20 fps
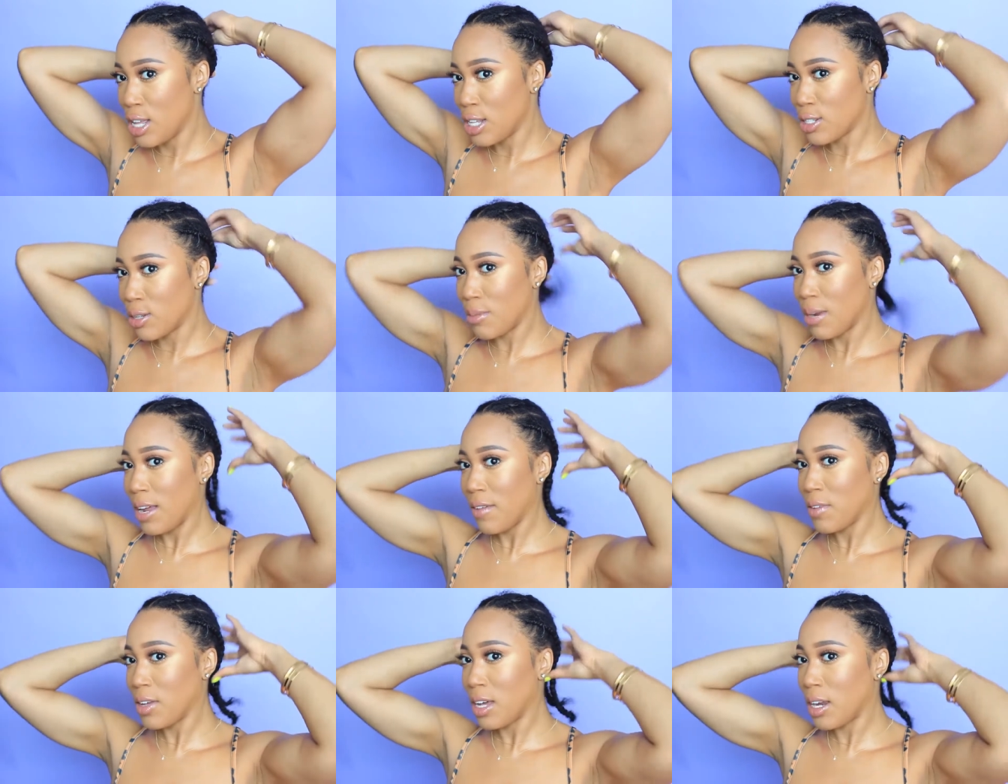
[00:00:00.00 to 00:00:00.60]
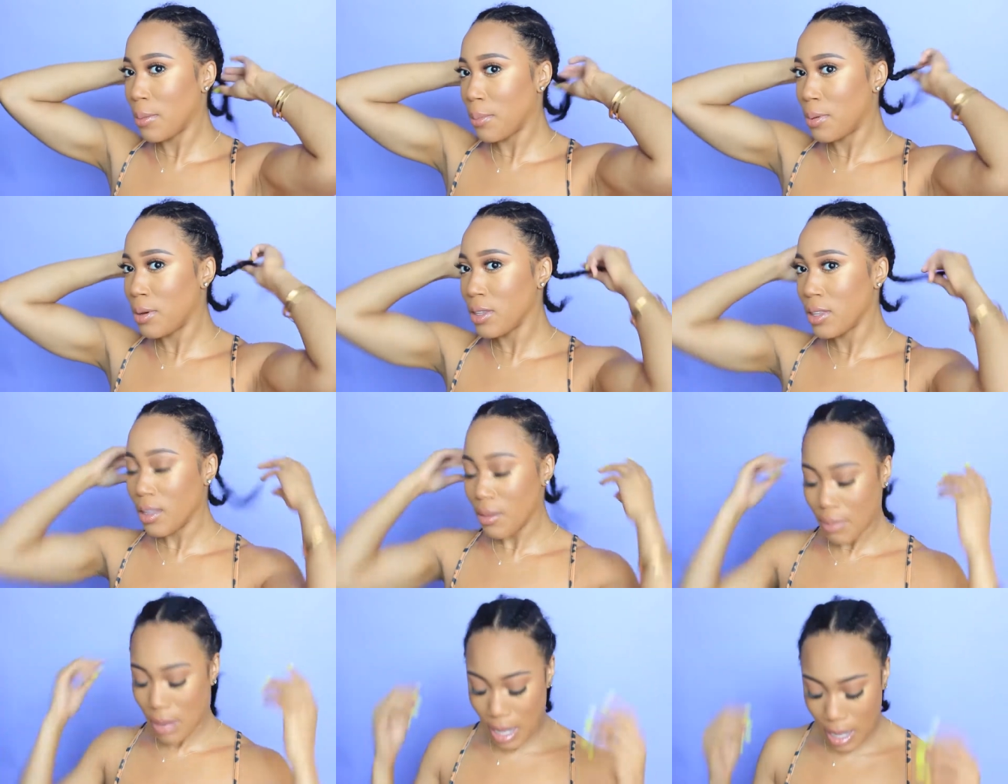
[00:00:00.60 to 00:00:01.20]
So I'm not even going to
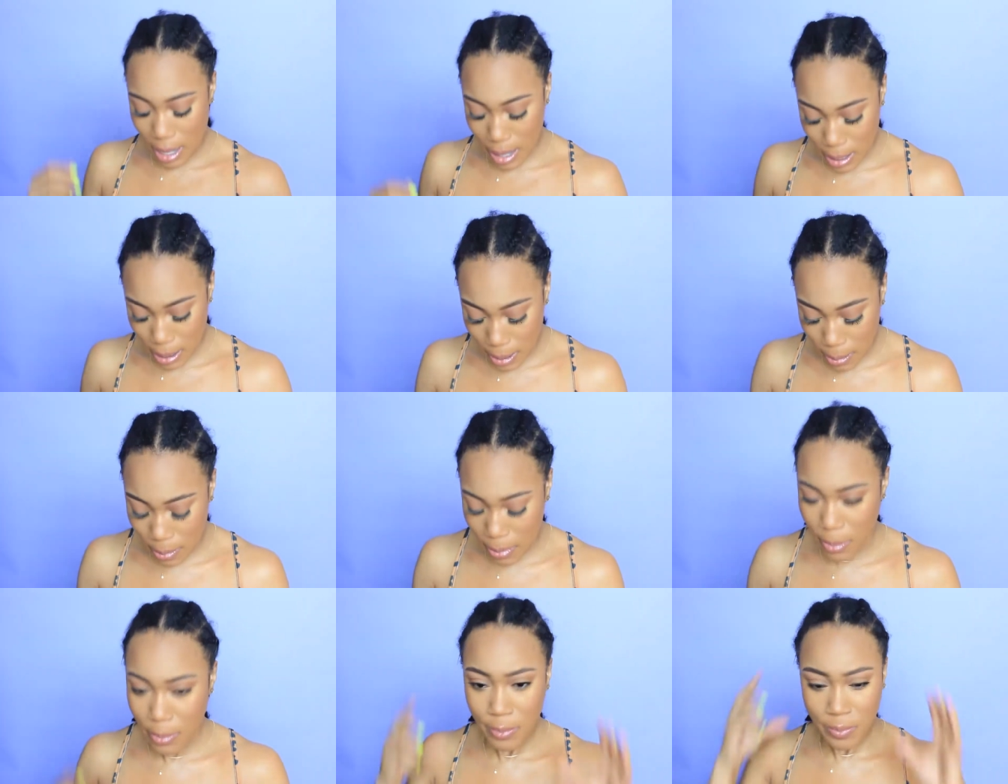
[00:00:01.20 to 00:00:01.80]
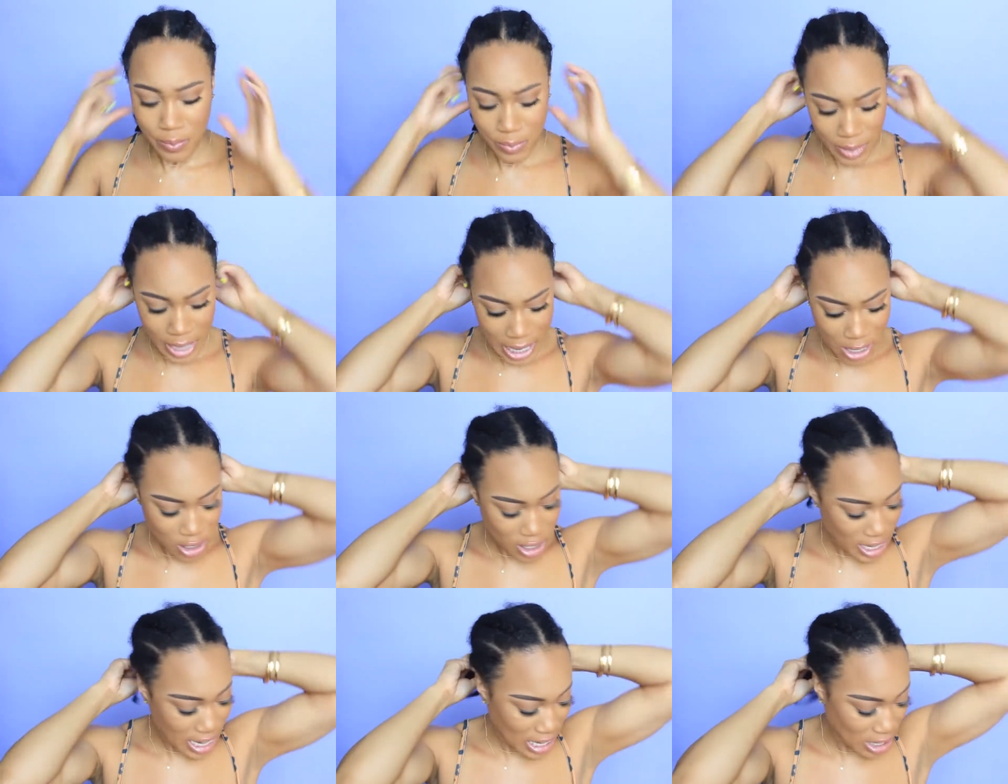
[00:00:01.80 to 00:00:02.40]
put them up.
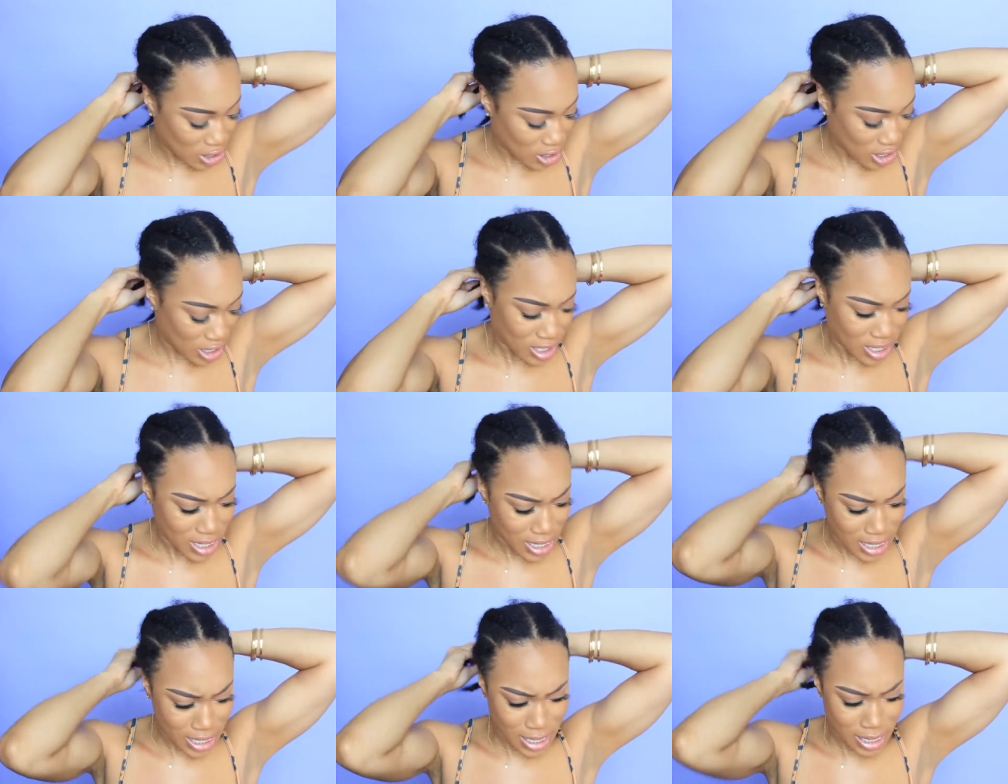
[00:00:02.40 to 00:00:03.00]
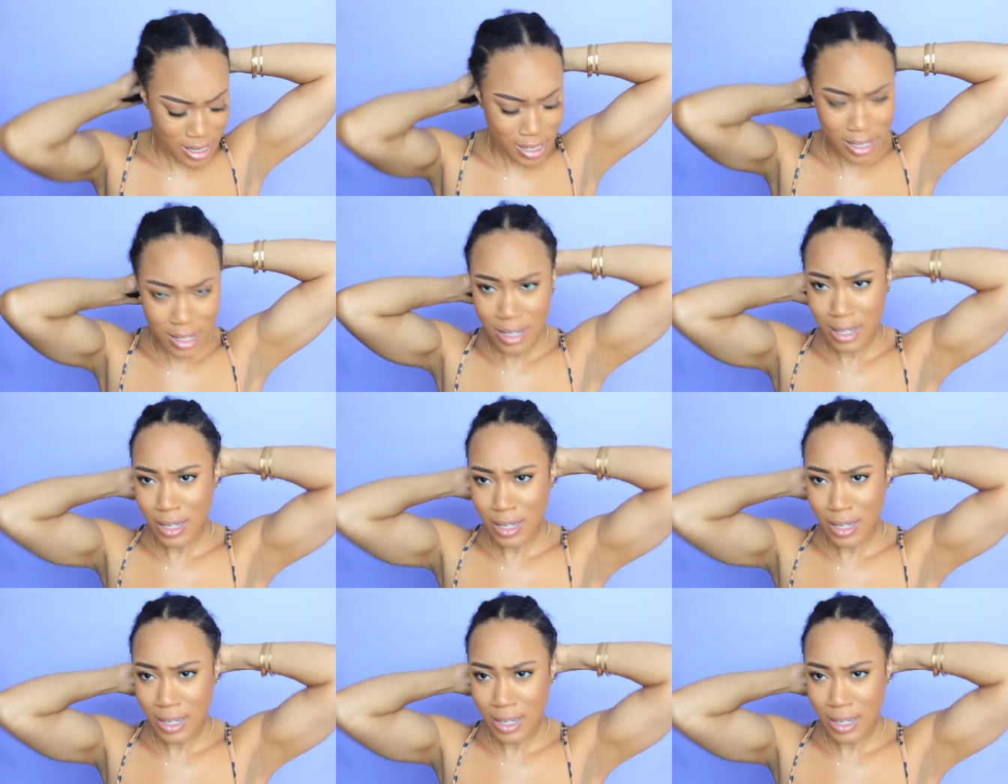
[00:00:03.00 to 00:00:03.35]
Actually I should.